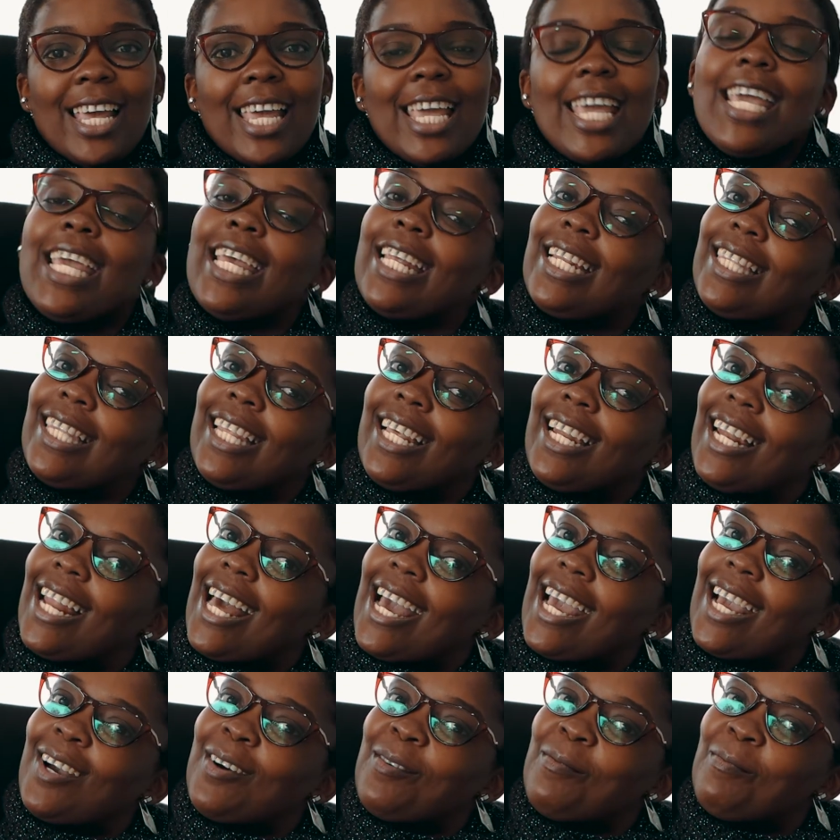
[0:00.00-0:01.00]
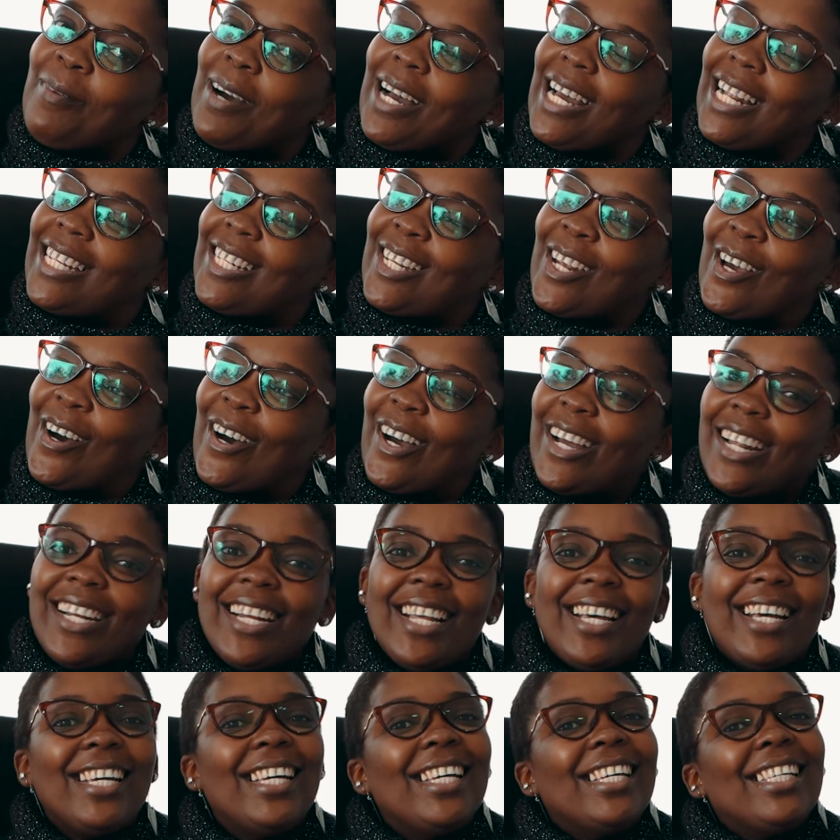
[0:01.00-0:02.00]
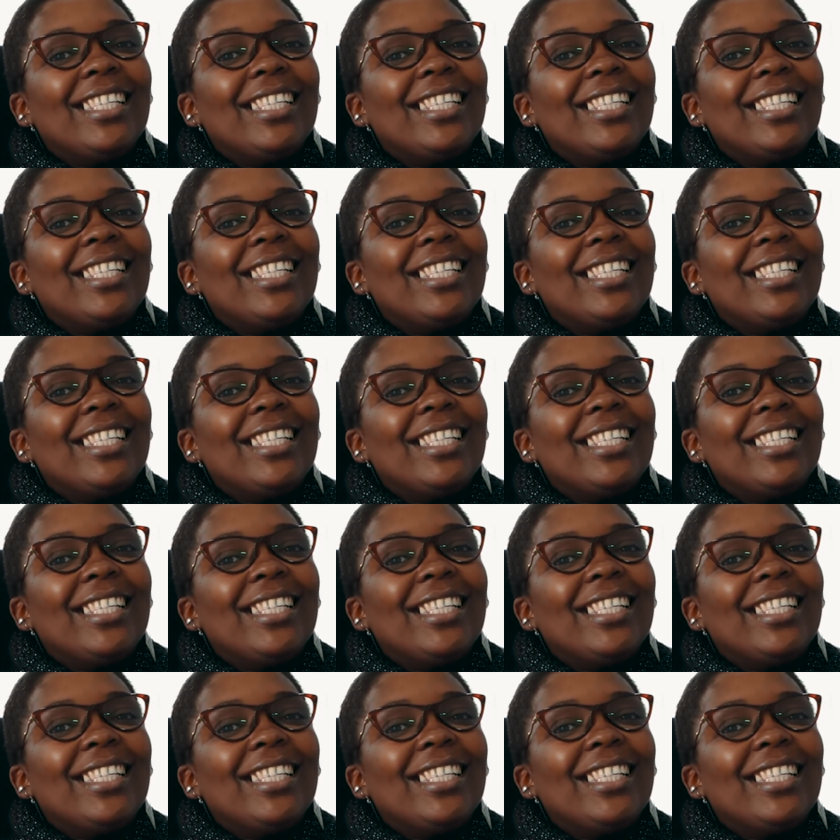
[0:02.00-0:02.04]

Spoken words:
Hit the like button,